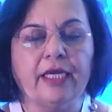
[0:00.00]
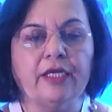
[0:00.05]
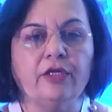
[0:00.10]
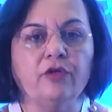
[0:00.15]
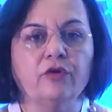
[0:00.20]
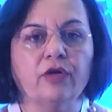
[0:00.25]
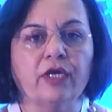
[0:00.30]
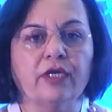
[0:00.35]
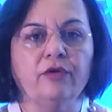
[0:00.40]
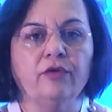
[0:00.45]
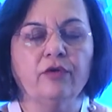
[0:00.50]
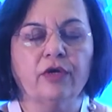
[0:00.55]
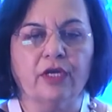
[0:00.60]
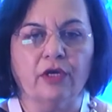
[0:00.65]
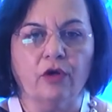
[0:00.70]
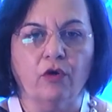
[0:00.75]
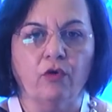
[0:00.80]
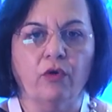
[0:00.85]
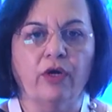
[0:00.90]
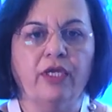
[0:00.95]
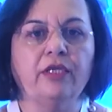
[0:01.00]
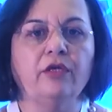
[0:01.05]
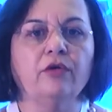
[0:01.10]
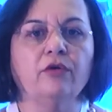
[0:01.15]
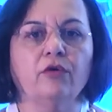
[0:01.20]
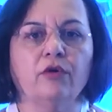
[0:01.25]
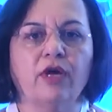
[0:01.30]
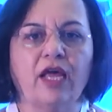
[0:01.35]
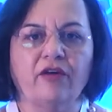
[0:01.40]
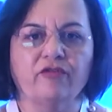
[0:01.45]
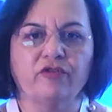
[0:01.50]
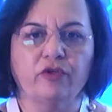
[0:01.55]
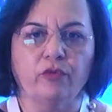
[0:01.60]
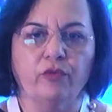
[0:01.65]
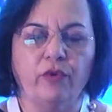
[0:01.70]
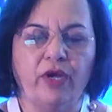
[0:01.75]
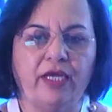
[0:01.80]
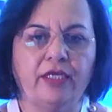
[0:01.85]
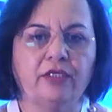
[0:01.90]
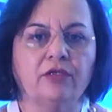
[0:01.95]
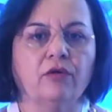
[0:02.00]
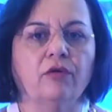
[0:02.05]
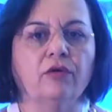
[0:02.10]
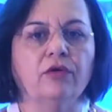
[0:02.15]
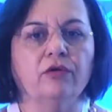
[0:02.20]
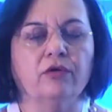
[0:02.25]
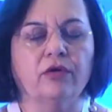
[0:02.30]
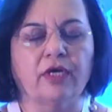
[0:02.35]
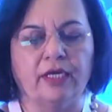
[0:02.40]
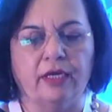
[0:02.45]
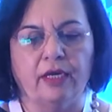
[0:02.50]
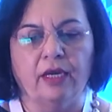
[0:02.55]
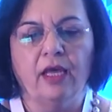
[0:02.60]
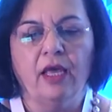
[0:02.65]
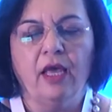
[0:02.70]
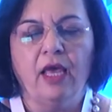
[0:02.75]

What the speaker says: and you can go in, you don't have to wait, or you can,